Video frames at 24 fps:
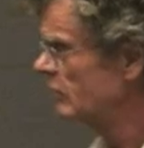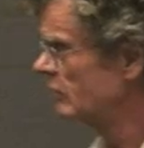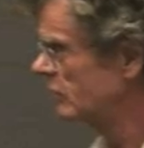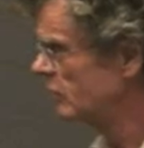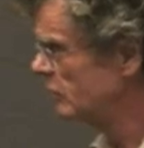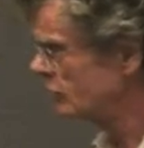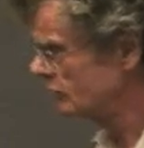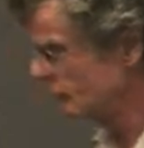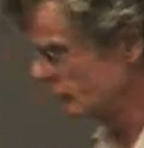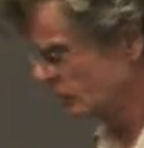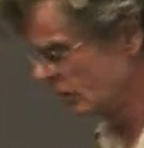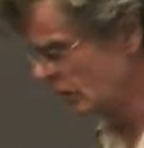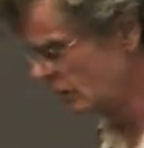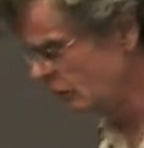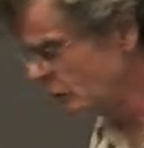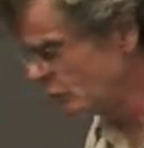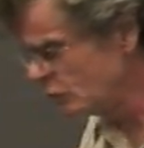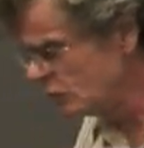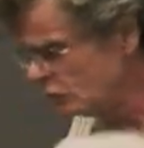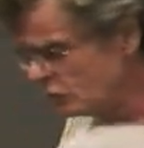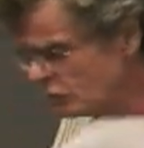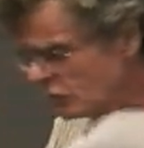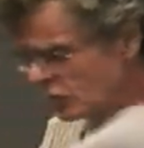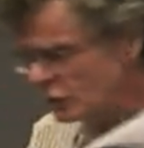There's, even
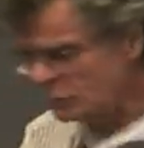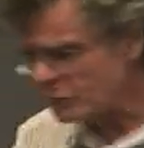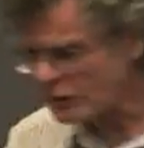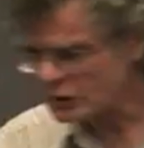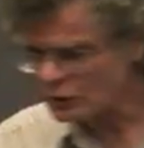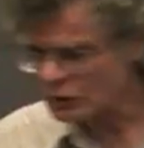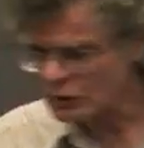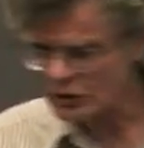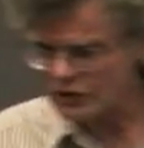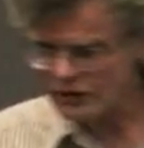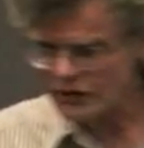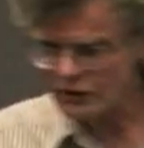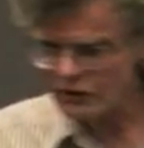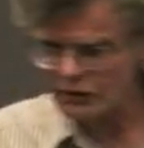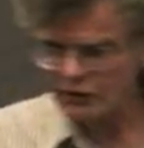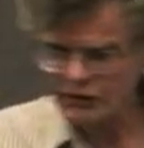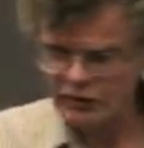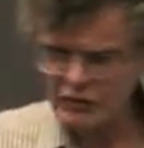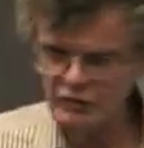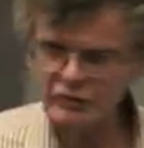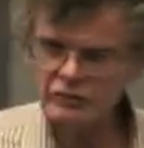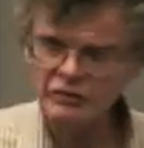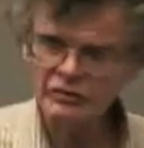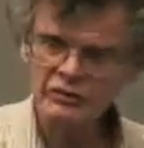when you think about all the other
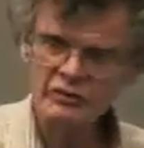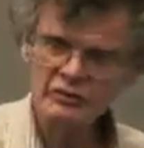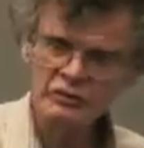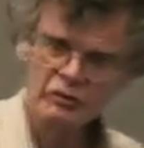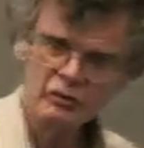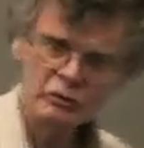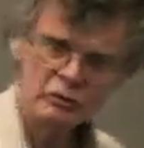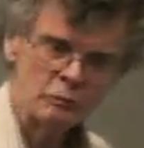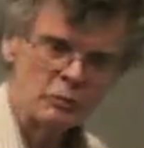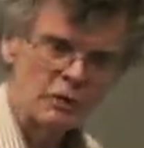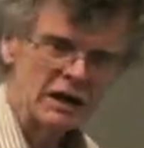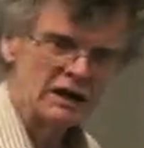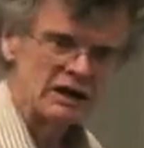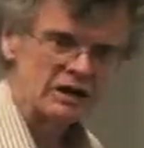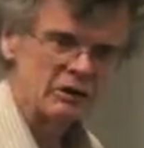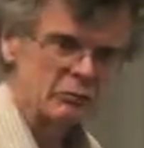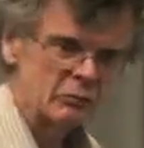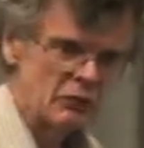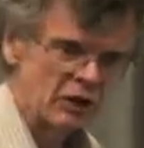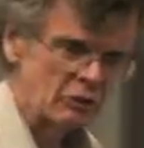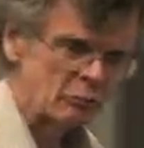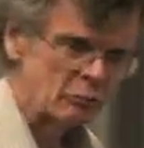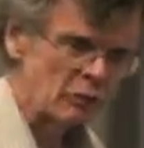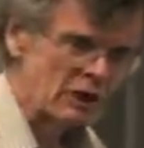things that, you might,
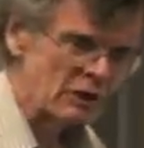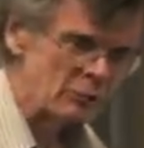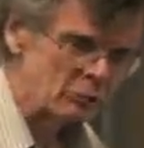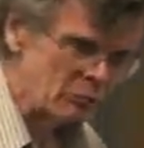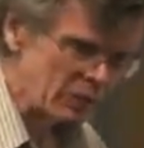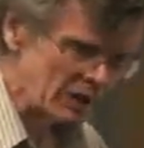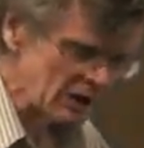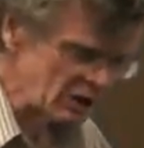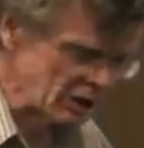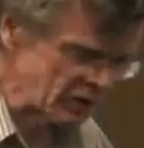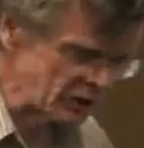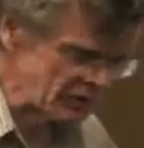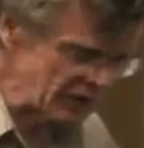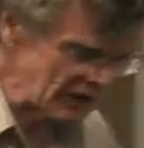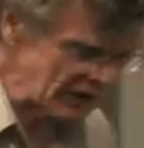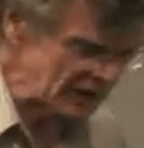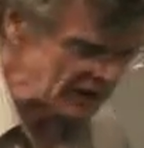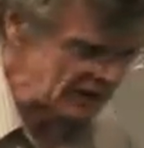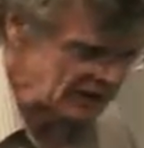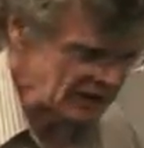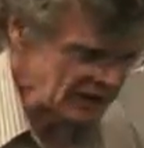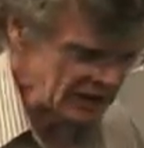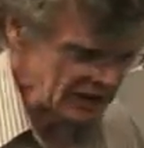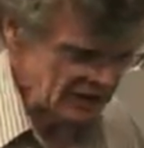that might bear on
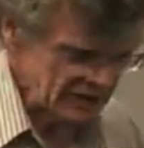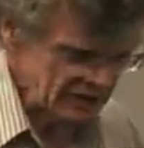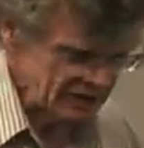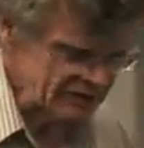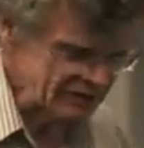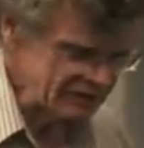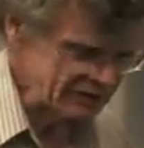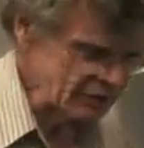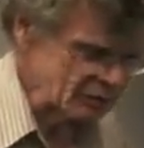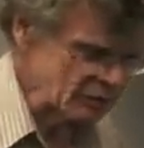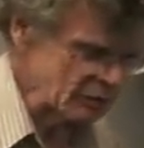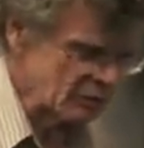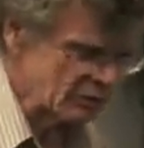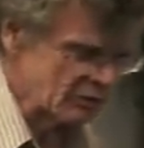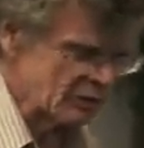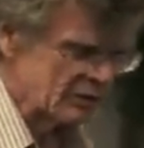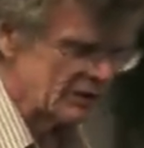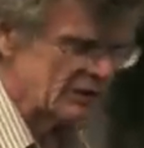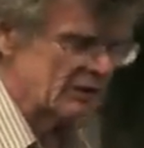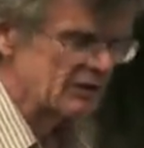that, there's still